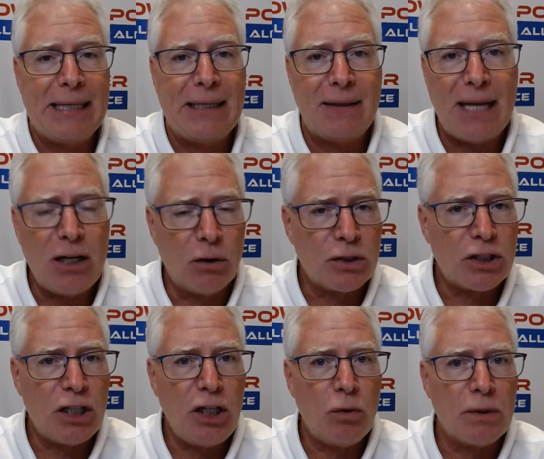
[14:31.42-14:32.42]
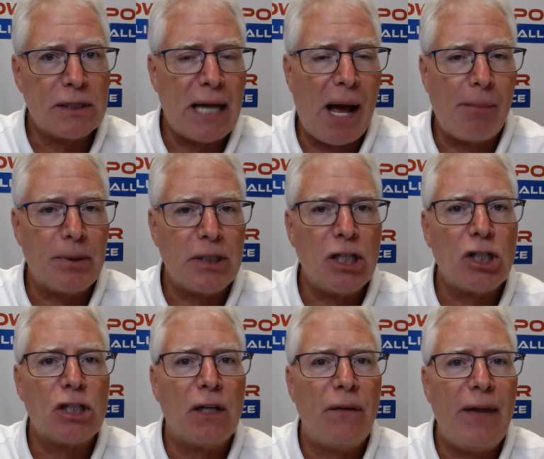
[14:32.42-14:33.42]
they don't see you as
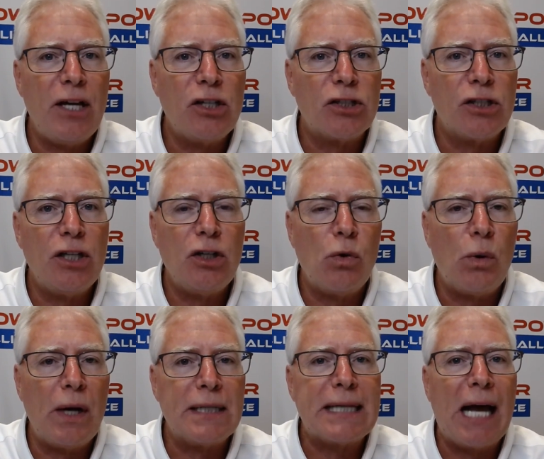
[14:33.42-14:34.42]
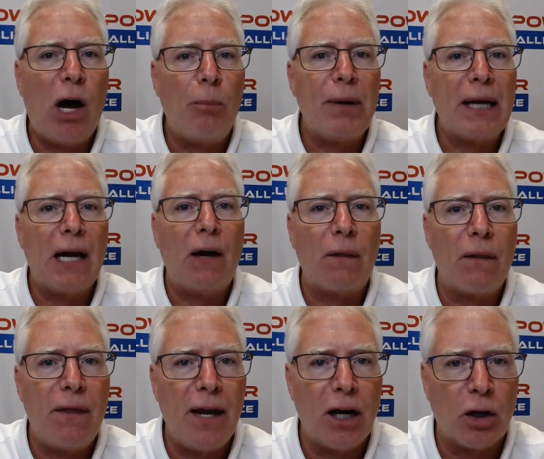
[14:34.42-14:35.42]
competition. They see you as helping
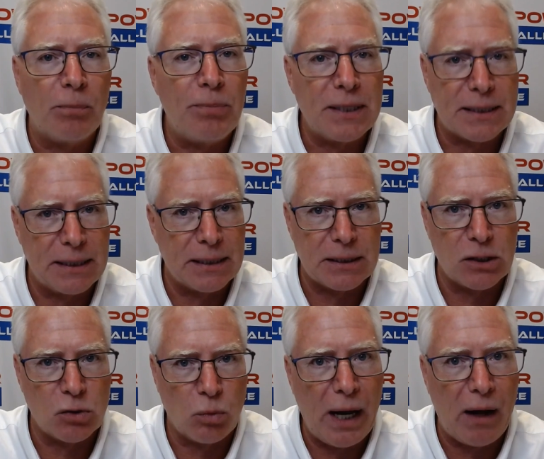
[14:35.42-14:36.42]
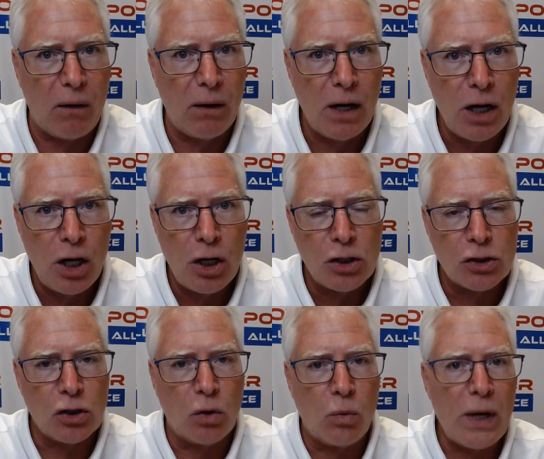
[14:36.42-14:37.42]
out their business as well.
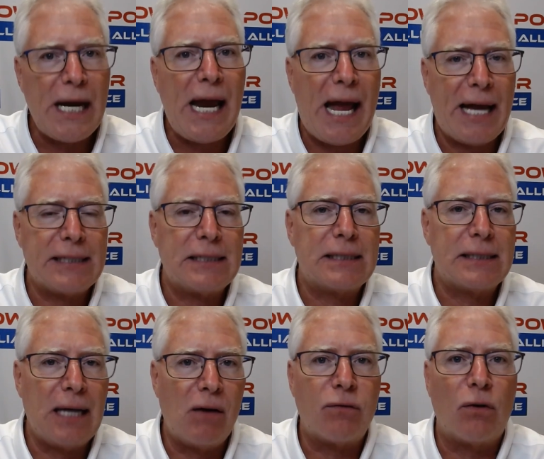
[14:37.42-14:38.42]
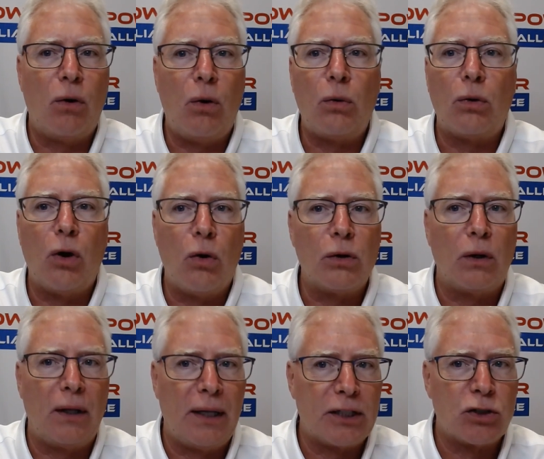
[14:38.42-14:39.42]
So we had several
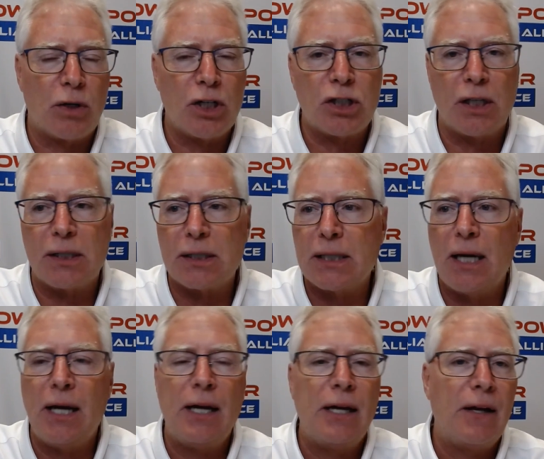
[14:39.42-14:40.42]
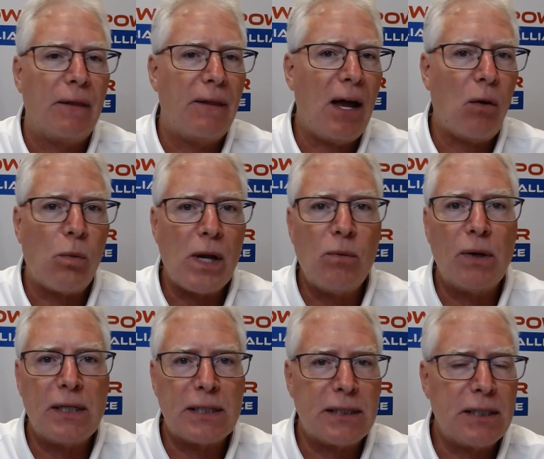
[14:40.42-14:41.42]
local electricians that we
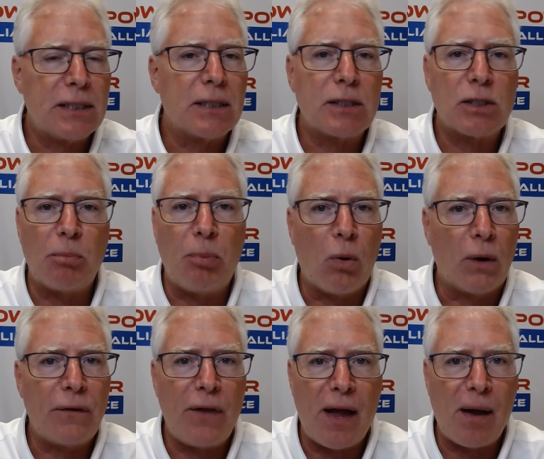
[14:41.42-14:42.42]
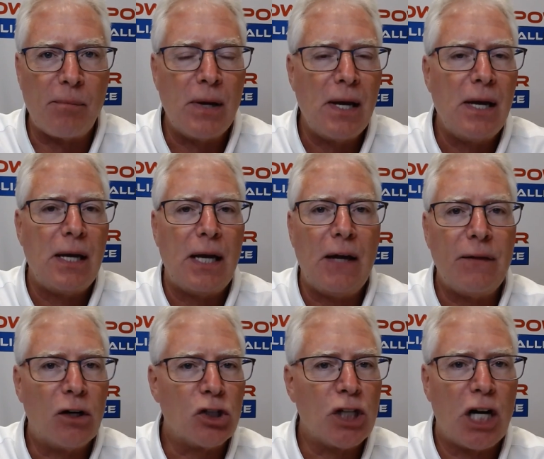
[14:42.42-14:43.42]
would assist and support them in
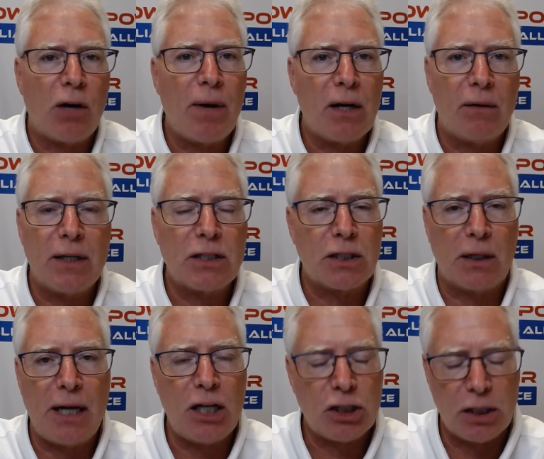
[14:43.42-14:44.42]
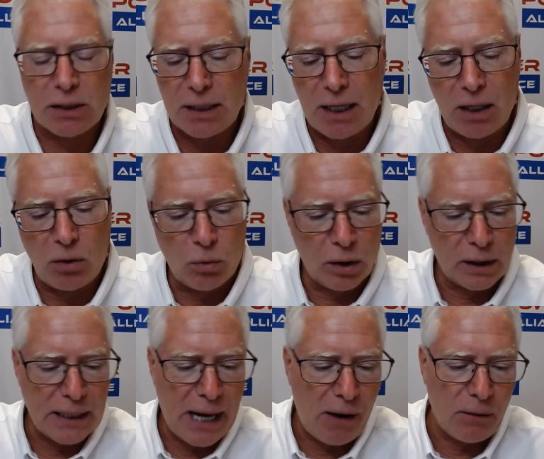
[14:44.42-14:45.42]
their generator installations, and it
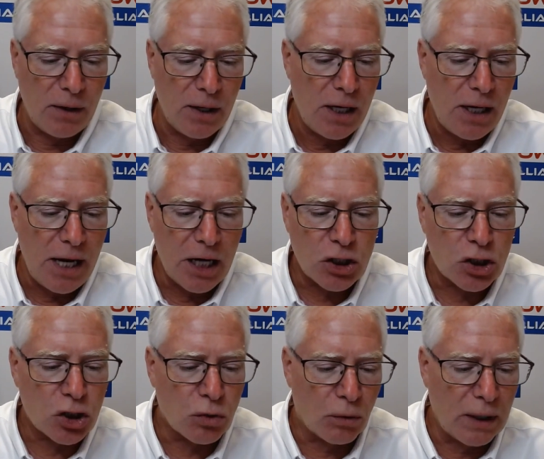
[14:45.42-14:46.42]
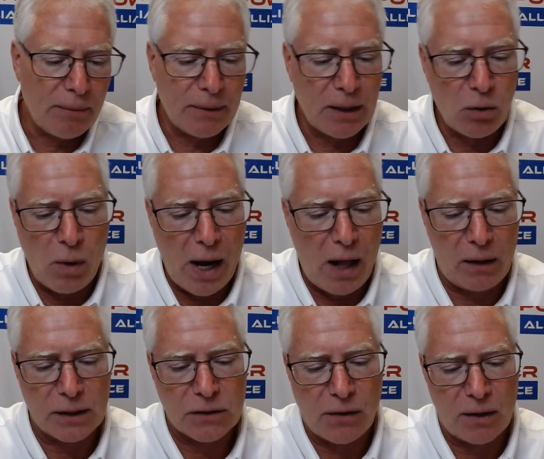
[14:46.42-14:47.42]
worked out extremely
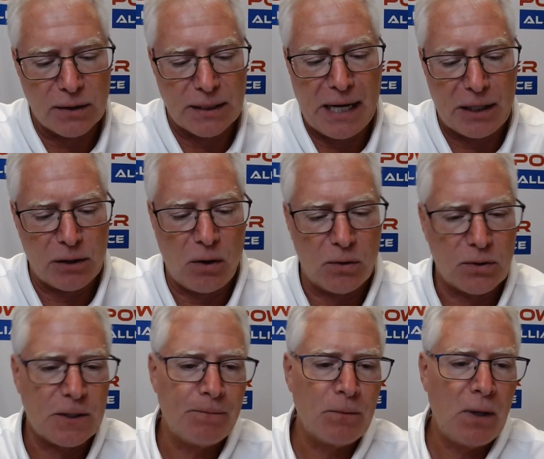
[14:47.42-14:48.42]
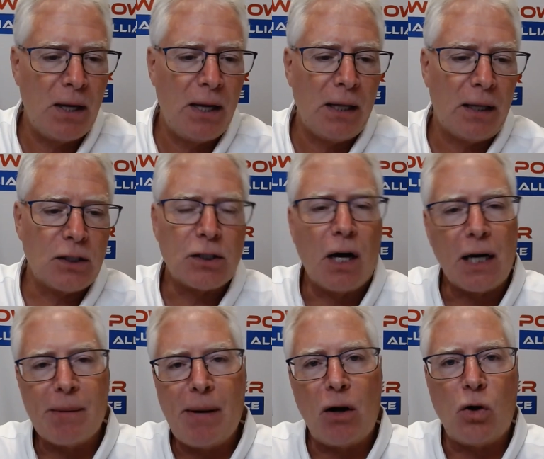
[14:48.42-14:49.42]
well as far as that goes. Let's talk
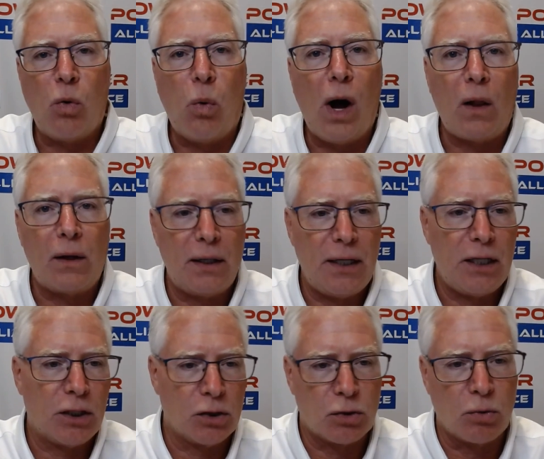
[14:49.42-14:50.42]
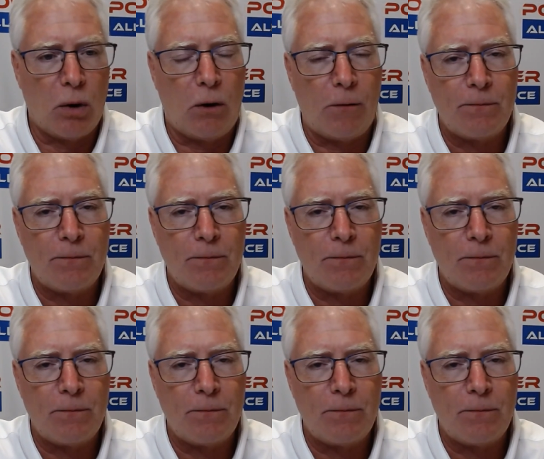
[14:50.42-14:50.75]
about quality control.